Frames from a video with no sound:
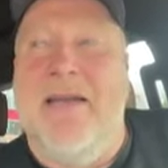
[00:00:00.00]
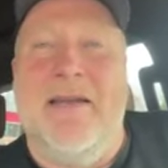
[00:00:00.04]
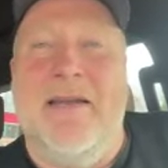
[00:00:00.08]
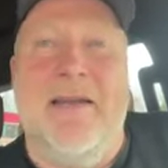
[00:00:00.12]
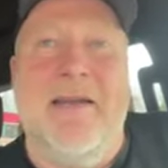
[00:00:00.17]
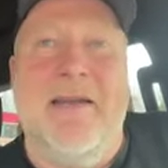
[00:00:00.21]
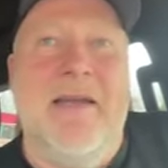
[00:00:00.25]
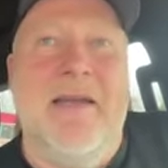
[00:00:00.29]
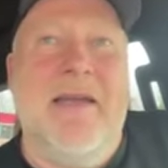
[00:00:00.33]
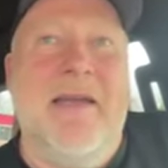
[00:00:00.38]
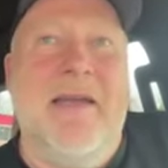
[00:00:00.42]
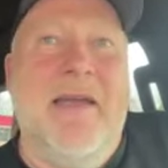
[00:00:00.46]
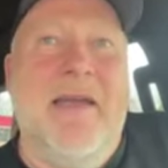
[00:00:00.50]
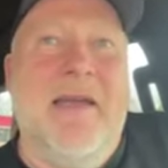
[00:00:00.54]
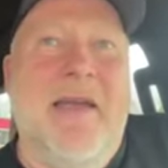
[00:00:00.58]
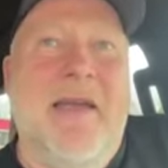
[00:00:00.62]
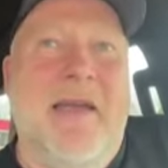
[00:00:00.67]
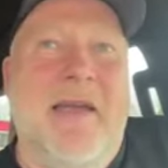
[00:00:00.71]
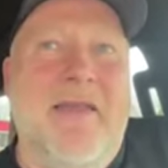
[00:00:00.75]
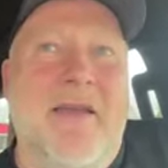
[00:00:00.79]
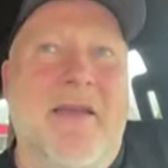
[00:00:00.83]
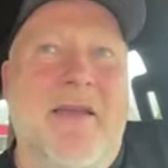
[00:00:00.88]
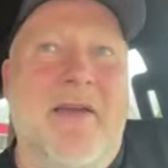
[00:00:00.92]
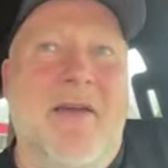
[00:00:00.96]
And
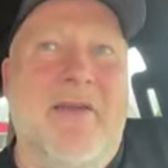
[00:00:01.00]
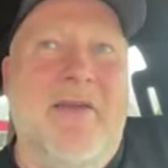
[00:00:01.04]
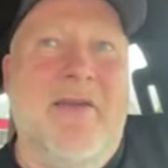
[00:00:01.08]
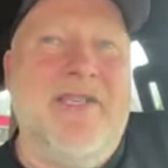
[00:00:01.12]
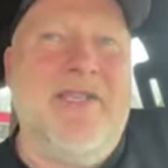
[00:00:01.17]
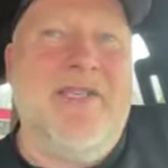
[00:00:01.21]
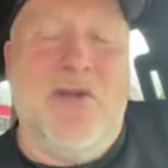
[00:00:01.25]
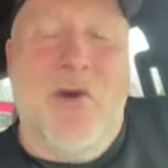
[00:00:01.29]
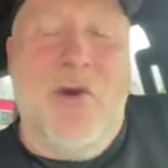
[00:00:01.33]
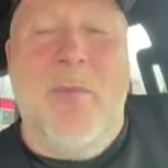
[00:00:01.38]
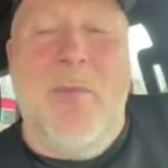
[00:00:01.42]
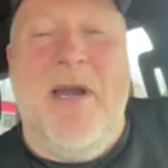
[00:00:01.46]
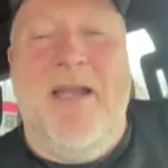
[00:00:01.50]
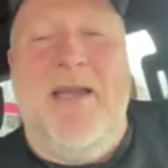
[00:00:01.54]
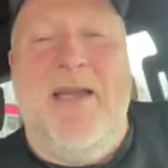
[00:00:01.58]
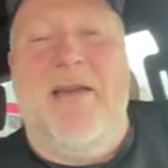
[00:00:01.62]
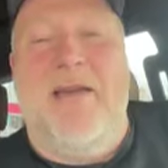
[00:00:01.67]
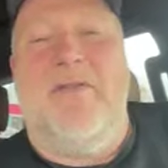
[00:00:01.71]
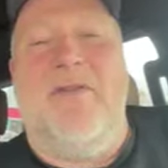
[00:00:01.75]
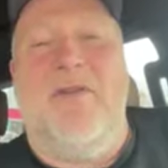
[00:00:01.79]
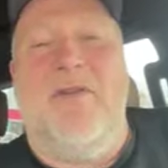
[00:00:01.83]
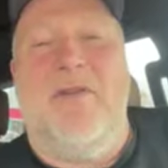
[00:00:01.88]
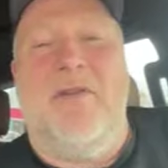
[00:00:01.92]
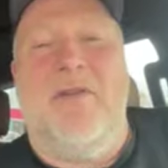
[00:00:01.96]
I think on so many
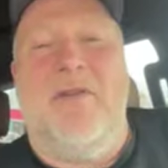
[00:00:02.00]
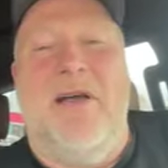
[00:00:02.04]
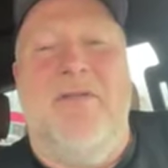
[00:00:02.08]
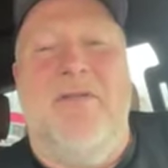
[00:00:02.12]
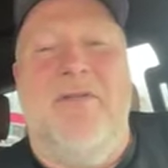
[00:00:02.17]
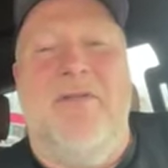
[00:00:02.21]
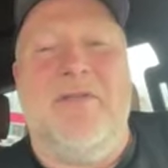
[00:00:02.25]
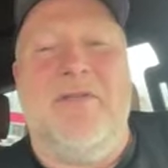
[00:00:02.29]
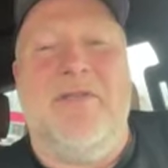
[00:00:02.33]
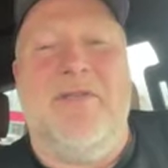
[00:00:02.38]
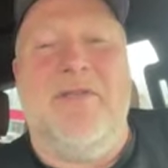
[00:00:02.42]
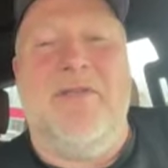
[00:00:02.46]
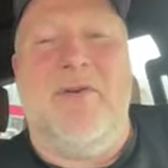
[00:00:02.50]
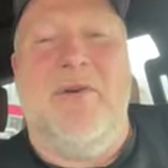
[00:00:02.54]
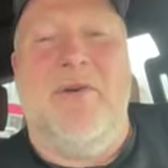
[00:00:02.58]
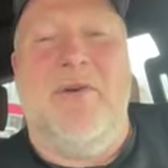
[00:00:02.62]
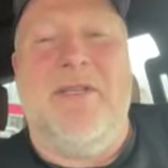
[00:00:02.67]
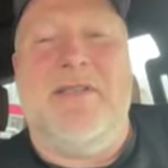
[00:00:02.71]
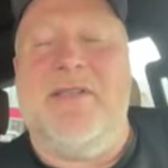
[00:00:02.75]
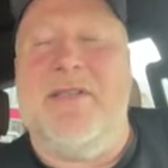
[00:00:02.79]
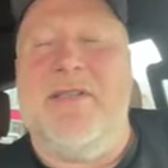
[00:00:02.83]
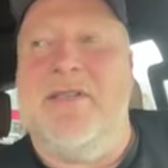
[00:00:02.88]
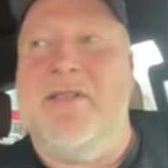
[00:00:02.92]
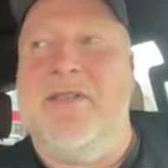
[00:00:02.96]
different levels,
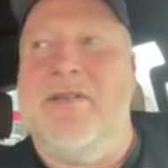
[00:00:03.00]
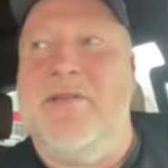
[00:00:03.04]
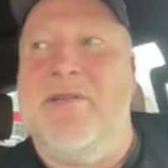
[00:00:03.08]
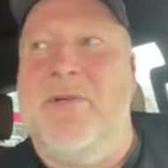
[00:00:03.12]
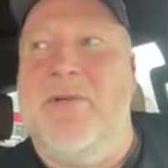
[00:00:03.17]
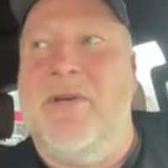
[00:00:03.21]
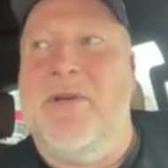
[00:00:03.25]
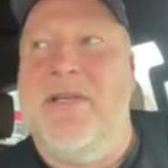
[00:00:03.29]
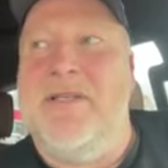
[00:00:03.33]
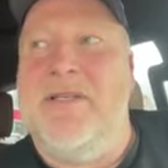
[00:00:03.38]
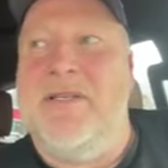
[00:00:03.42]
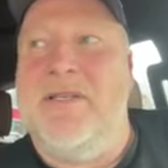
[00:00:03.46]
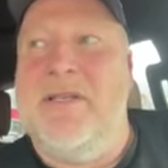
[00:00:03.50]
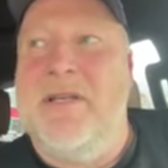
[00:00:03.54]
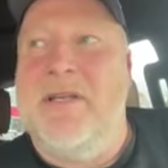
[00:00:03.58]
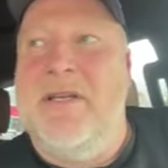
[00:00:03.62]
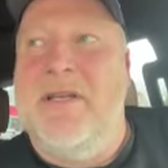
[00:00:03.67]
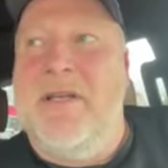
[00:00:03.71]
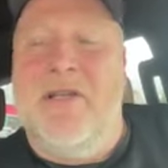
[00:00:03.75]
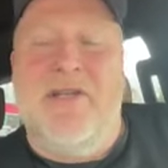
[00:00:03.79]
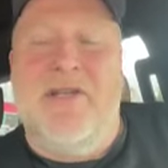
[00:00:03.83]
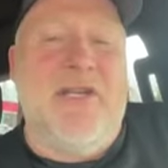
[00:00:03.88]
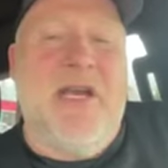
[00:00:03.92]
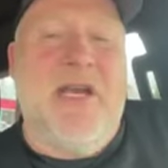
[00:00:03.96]
Joy's
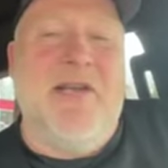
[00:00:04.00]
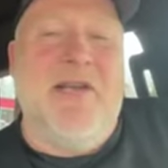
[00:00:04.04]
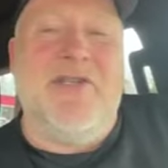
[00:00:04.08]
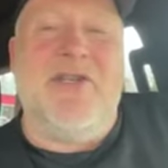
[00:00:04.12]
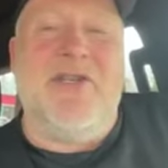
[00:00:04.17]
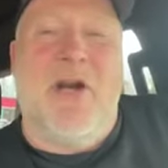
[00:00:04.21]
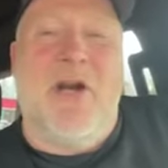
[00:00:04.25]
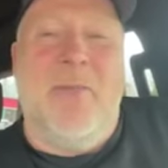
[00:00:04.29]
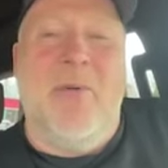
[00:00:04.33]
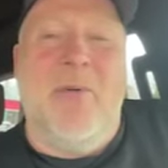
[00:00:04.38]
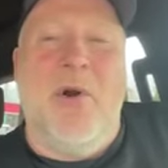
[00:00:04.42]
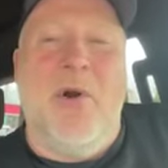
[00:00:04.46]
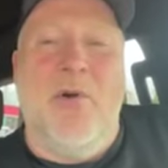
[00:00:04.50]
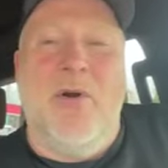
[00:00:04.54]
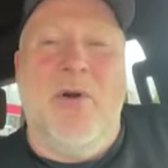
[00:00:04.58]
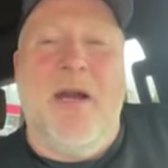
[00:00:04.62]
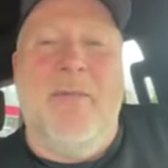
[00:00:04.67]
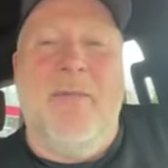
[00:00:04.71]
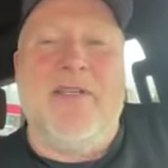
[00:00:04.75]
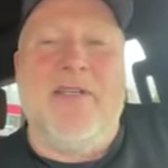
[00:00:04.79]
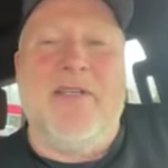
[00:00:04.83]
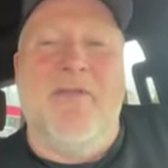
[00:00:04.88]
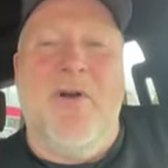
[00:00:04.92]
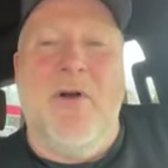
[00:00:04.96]
changed our
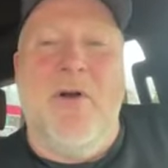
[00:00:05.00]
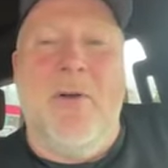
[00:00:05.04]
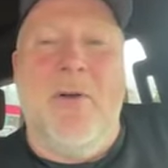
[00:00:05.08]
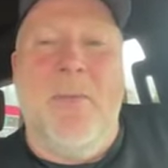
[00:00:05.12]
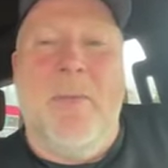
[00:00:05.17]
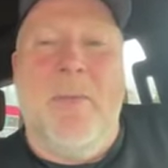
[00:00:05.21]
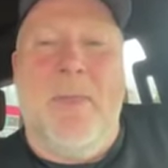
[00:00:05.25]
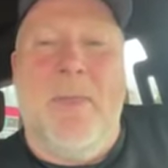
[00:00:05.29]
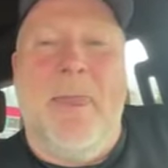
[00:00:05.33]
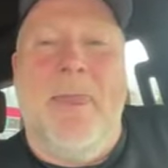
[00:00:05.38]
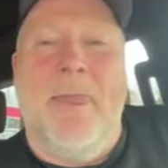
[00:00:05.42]
program this fall.